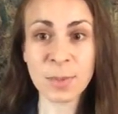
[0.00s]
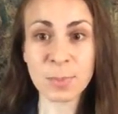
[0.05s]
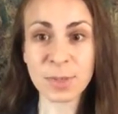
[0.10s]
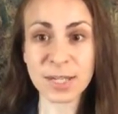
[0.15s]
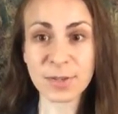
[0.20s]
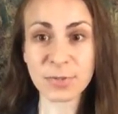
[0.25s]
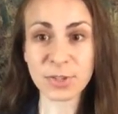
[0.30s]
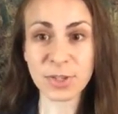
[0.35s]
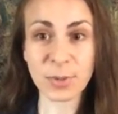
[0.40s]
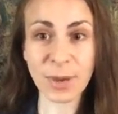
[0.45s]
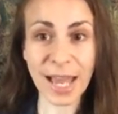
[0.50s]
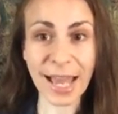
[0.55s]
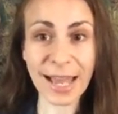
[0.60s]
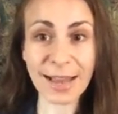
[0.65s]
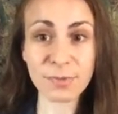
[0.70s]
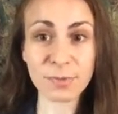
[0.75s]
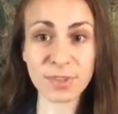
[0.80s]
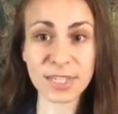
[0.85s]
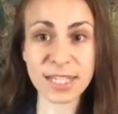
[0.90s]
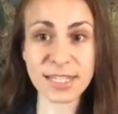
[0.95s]
But if you
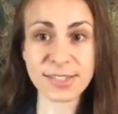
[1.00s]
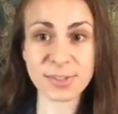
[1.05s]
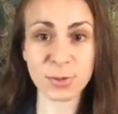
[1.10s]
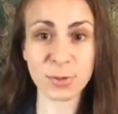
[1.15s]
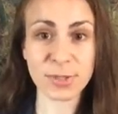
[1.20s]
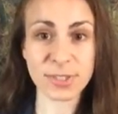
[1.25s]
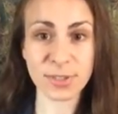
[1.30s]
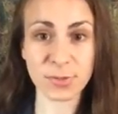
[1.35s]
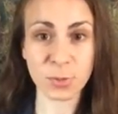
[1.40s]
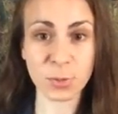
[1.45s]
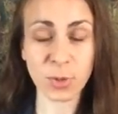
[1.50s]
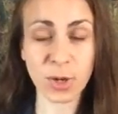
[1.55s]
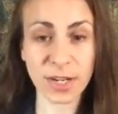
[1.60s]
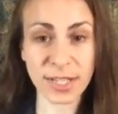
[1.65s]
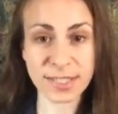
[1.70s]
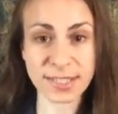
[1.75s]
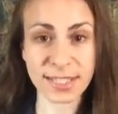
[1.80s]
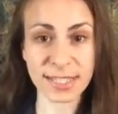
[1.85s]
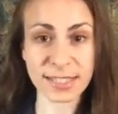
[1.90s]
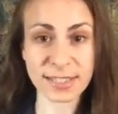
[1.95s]
have these sorts of
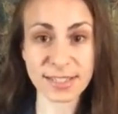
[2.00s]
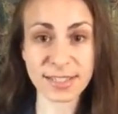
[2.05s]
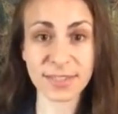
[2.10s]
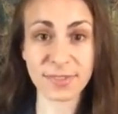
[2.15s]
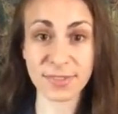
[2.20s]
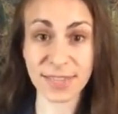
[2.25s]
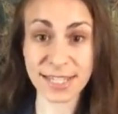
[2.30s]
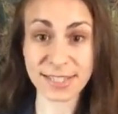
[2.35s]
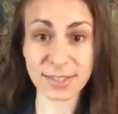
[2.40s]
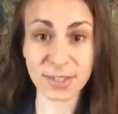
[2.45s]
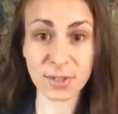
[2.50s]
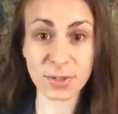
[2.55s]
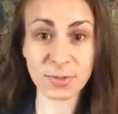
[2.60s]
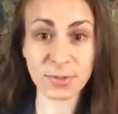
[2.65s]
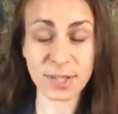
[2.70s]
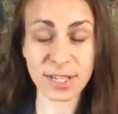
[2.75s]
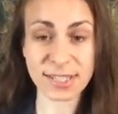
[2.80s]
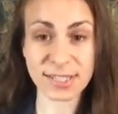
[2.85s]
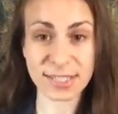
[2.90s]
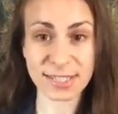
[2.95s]
qualities, this
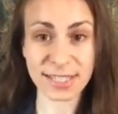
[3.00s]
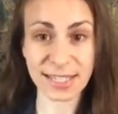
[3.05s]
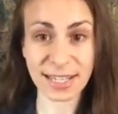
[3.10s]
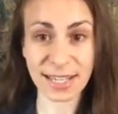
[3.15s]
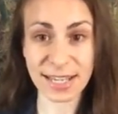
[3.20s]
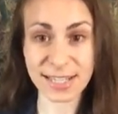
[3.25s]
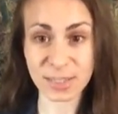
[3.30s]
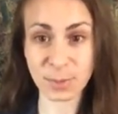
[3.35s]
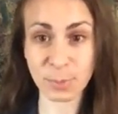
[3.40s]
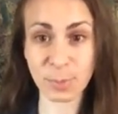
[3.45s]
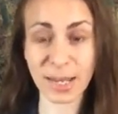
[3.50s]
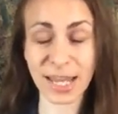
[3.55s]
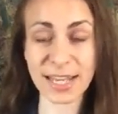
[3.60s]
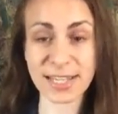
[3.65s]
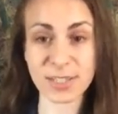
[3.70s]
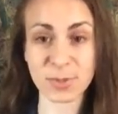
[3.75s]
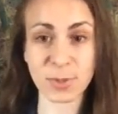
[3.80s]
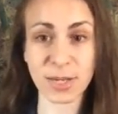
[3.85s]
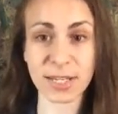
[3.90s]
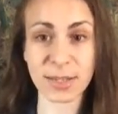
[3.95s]
university is a
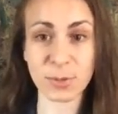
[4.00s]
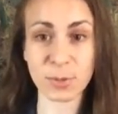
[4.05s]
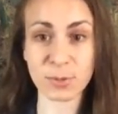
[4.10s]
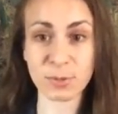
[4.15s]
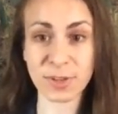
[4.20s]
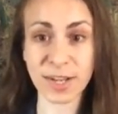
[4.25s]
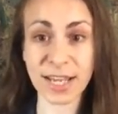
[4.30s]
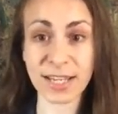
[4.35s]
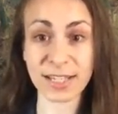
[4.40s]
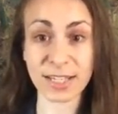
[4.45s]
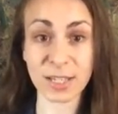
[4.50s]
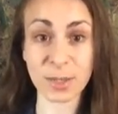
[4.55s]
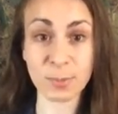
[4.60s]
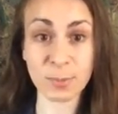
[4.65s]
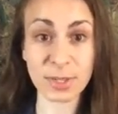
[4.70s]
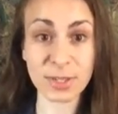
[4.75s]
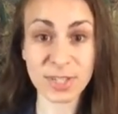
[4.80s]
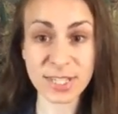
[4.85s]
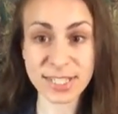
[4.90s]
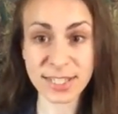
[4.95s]
place where you will find a
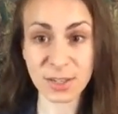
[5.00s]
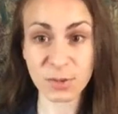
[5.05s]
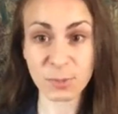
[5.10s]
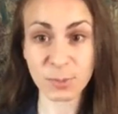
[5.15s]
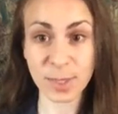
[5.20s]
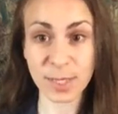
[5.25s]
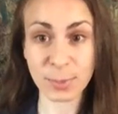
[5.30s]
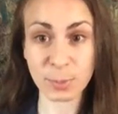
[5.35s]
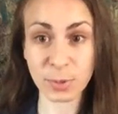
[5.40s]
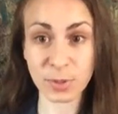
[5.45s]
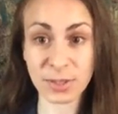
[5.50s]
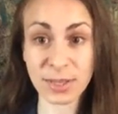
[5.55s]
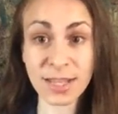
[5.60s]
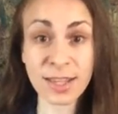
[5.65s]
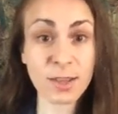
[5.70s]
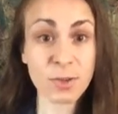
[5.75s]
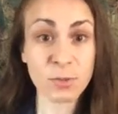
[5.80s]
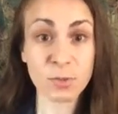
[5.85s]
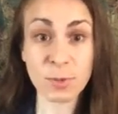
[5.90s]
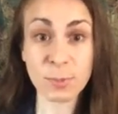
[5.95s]
community of people
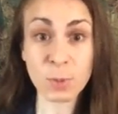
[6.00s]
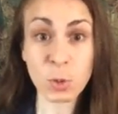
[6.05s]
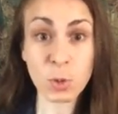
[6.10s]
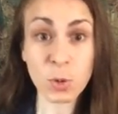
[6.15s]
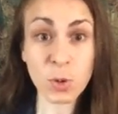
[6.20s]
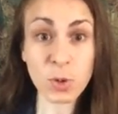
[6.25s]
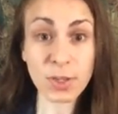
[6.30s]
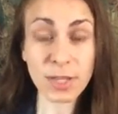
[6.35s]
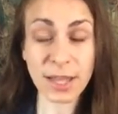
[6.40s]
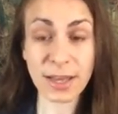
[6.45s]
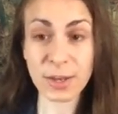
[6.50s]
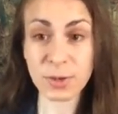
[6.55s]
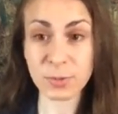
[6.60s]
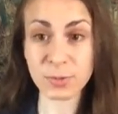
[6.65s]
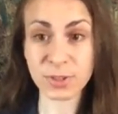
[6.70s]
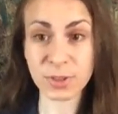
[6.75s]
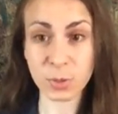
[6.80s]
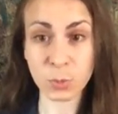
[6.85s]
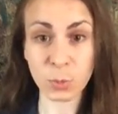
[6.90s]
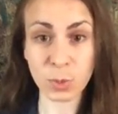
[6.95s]
from all
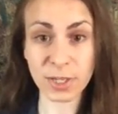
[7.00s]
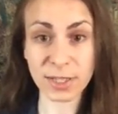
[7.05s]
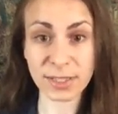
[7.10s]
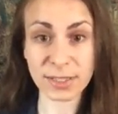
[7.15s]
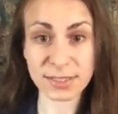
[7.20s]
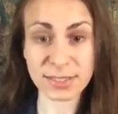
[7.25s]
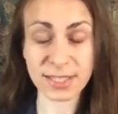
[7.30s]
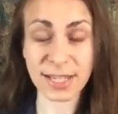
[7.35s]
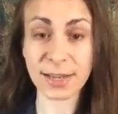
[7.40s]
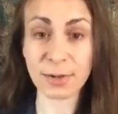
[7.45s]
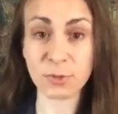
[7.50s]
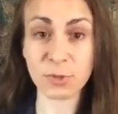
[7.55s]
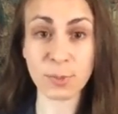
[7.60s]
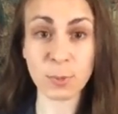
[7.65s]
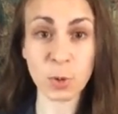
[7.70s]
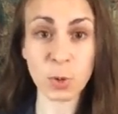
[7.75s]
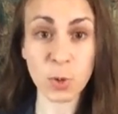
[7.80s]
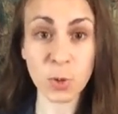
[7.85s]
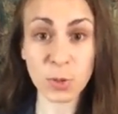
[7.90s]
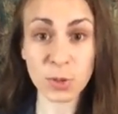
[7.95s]
over the world and
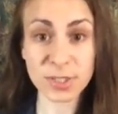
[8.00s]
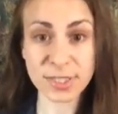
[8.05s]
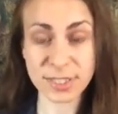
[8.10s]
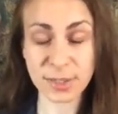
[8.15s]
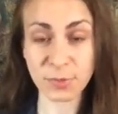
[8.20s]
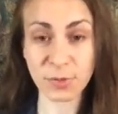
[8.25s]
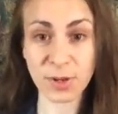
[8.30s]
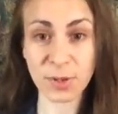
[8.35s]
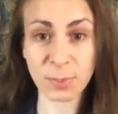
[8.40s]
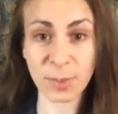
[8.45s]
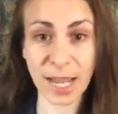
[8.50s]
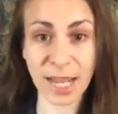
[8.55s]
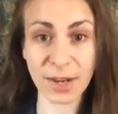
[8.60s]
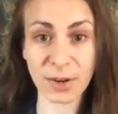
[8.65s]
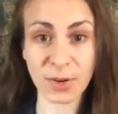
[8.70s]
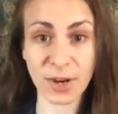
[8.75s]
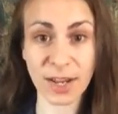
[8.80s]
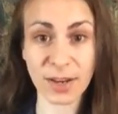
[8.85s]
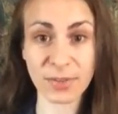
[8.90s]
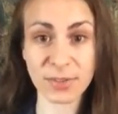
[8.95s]
from all different
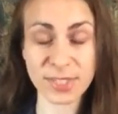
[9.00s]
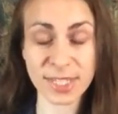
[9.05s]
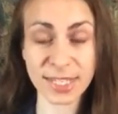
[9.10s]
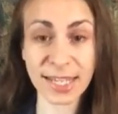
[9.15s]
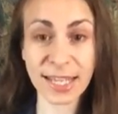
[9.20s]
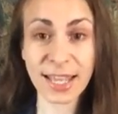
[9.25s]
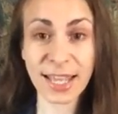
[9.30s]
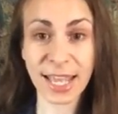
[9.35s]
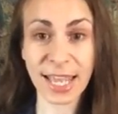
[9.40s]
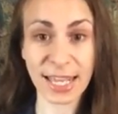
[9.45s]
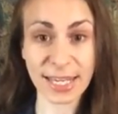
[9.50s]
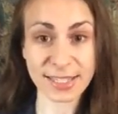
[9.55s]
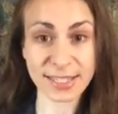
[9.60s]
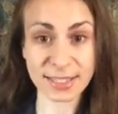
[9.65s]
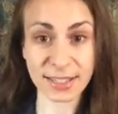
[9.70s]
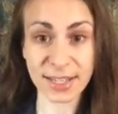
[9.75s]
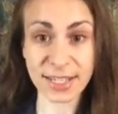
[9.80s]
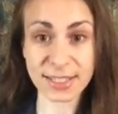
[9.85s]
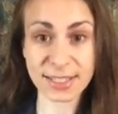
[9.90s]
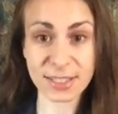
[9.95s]
backgrounds,
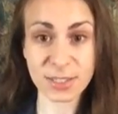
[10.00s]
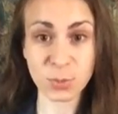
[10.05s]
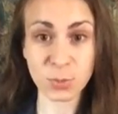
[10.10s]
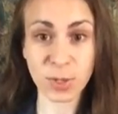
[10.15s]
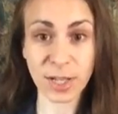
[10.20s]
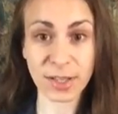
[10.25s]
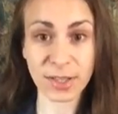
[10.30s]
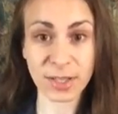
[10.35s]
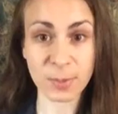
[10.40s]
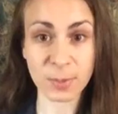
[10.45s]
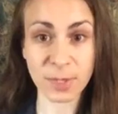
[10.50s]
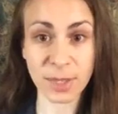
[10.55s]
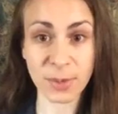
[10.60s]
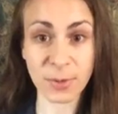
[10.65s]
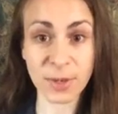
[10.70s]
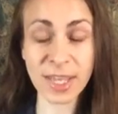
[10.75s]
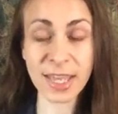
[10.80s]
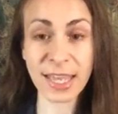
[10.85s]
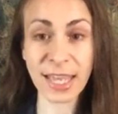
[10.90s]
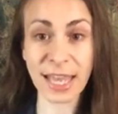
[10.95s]
excited to welcome
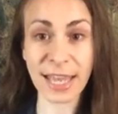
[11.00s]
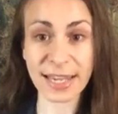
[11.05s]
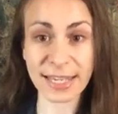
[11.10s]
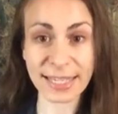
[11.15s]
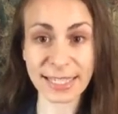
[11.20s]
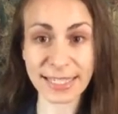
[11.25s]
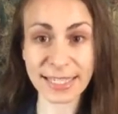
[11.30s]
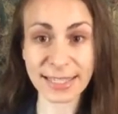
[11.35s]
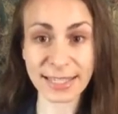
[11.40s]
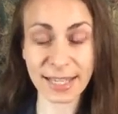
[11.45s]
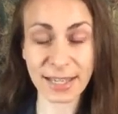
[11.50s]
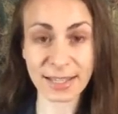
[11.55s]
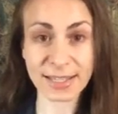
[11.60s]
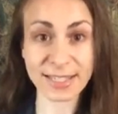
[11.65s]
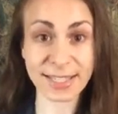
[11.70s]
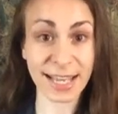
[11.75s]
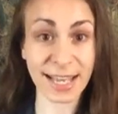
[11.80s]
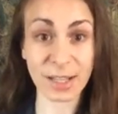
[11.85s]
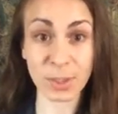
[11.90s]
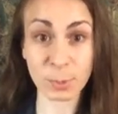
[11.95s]
you and eager
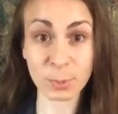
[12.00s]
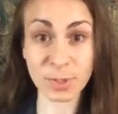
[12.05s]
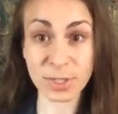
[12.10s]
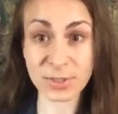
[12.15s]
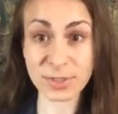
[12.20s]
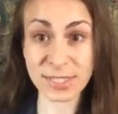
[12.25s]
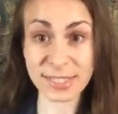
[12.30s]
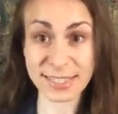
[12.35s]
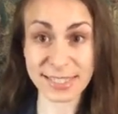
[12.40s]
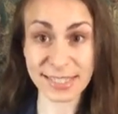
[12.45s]
to help you to